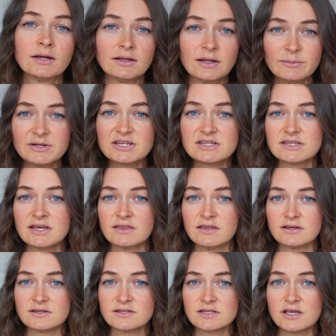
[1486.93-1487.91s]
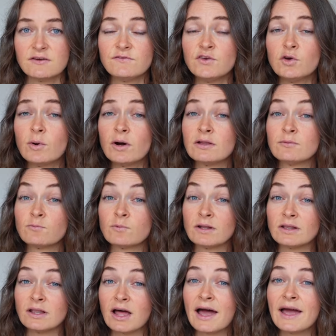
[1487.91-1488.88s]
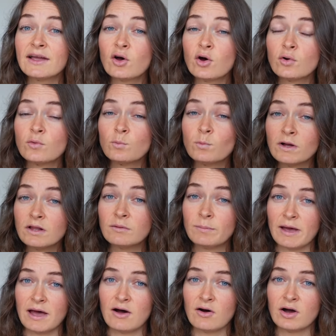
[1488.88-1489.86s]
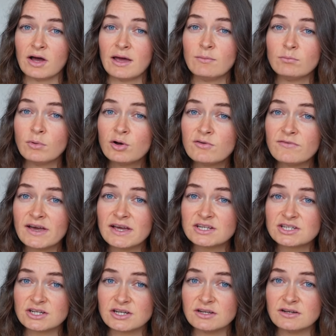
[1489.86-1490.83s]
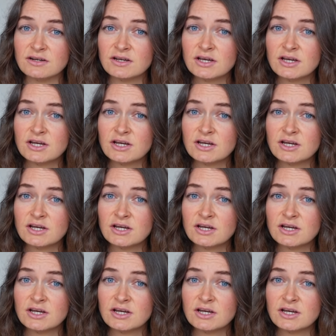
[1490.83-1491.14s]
Let me just say this. If you are relying on willpower and motivation